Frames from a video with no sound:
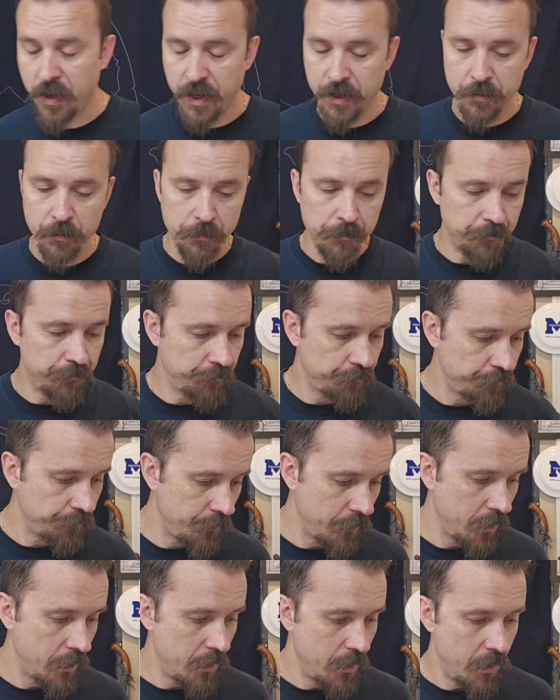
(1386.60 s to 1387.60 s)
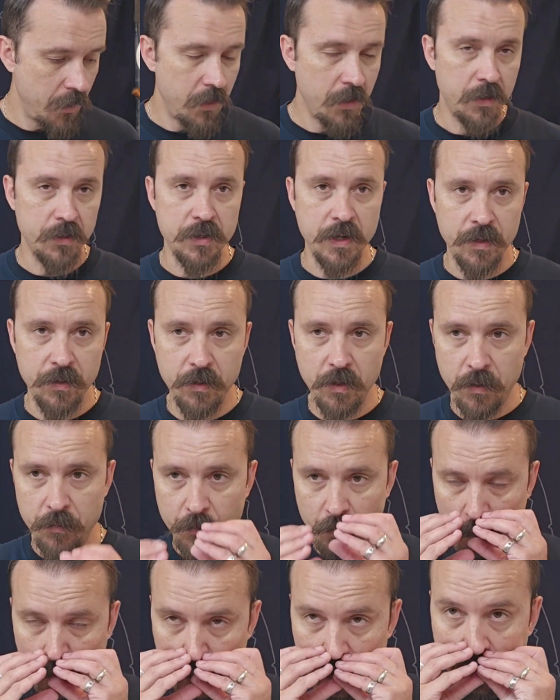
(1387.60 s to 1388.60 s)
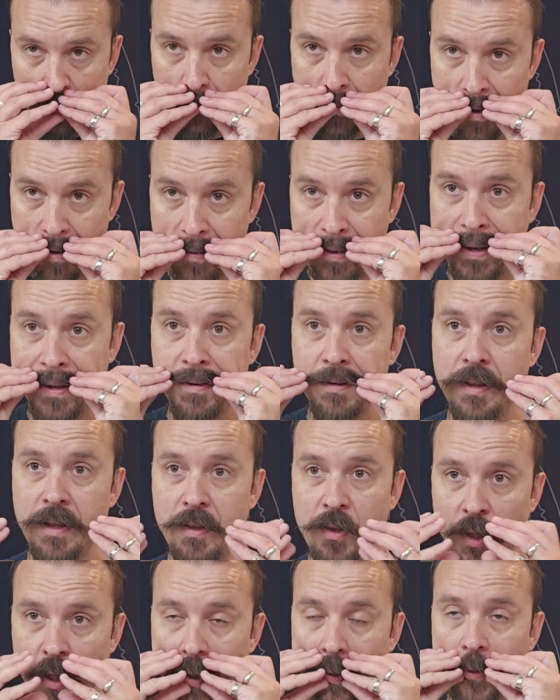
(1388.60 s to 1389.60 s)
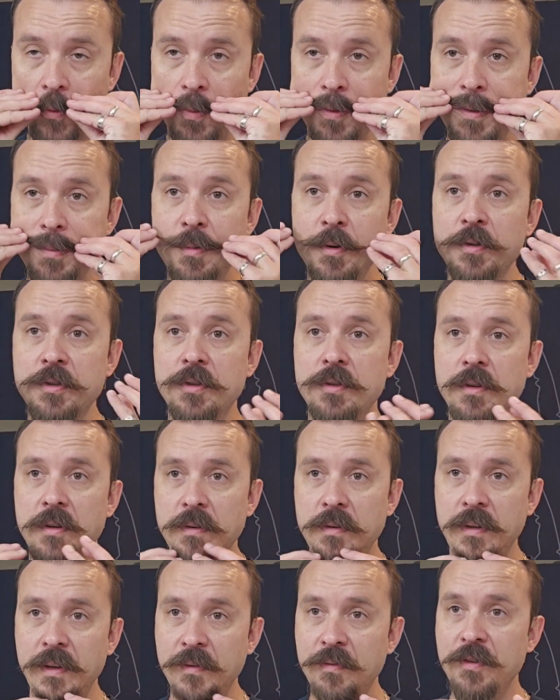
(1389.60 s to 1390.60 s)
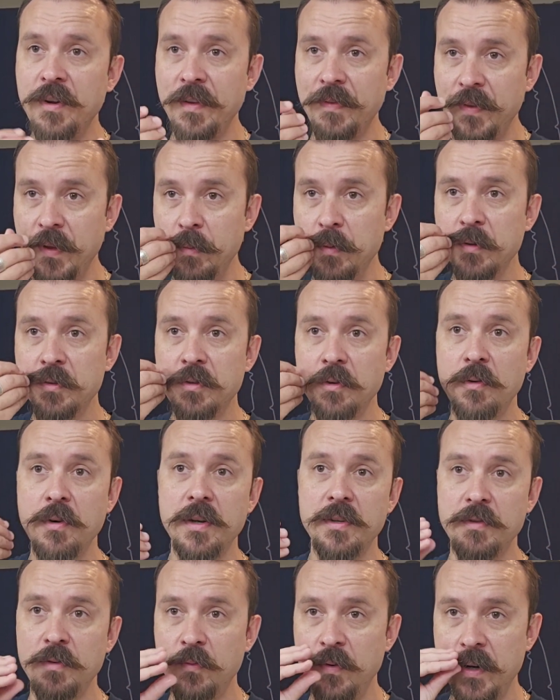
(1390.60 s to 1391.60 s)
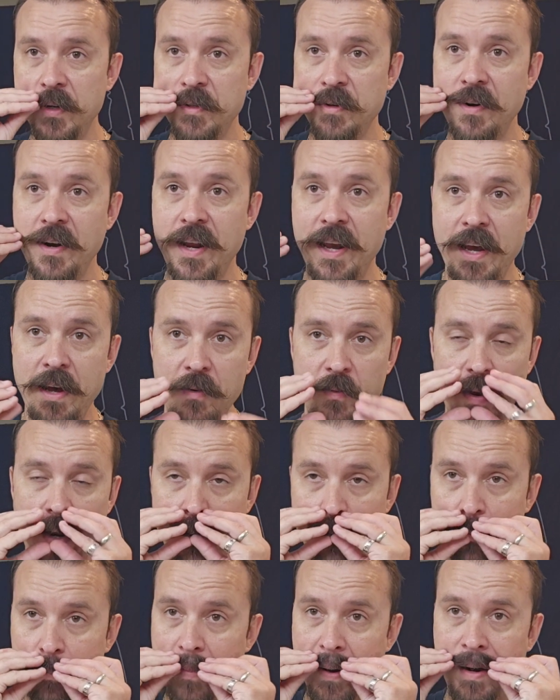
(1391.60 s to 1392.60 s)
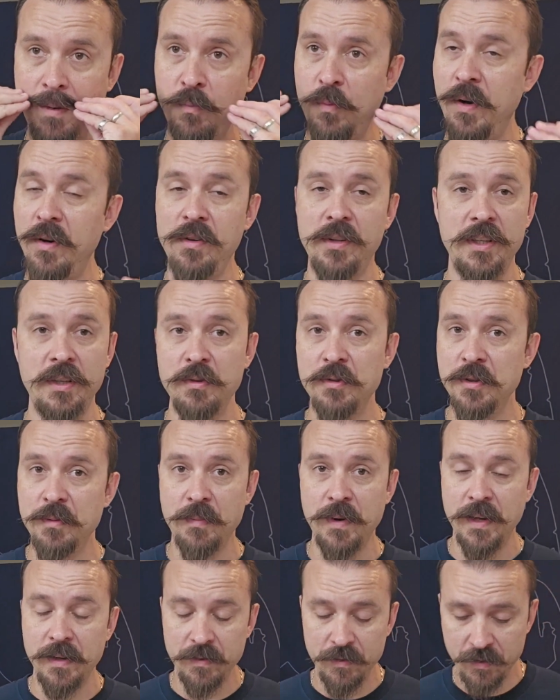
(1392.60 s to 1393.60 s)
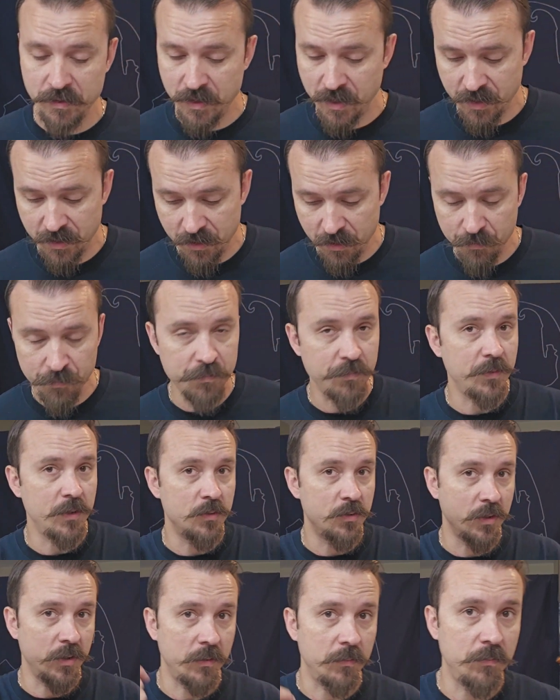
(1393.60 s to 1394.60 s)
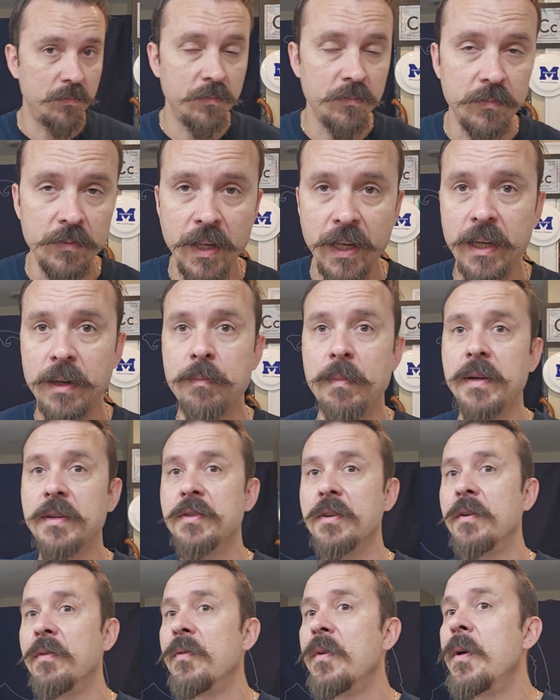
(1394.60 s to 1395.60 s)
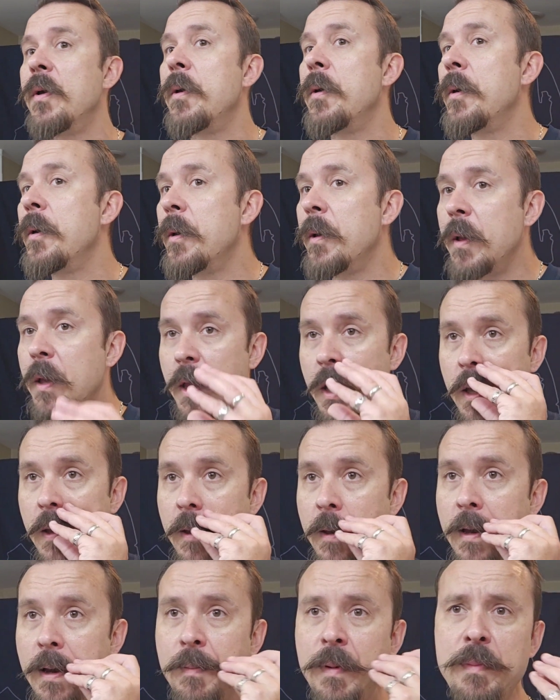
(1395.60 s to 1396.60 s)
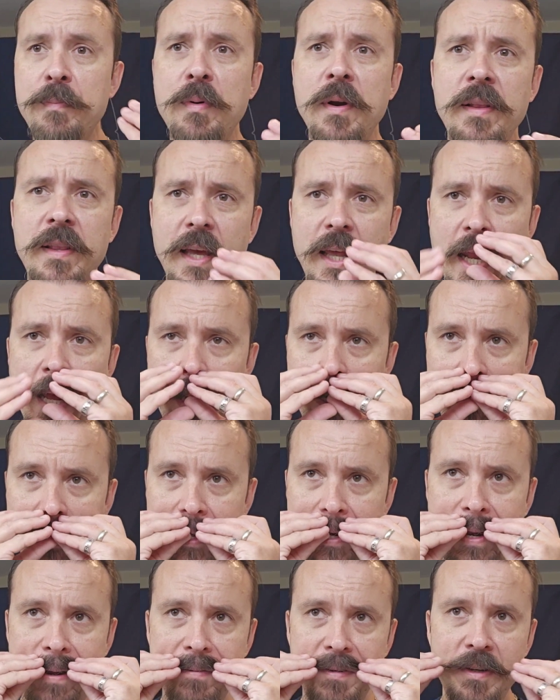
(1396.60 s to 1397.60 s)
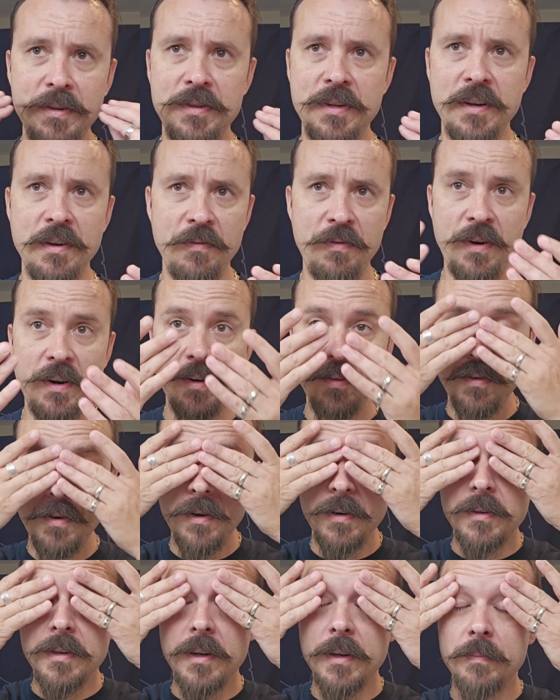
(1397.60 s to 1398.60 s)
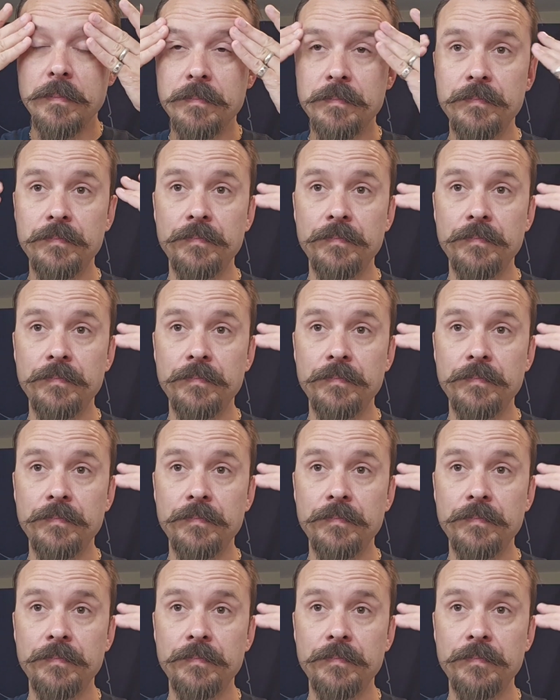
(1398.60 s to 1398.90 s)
handle. Because I, the ball handle, I think, is one of the most, if not the most aggressive razor I have. I, I rarely use it, man, because I end up usually nicking myself. I might break that out again. I haven't used it in a very long time.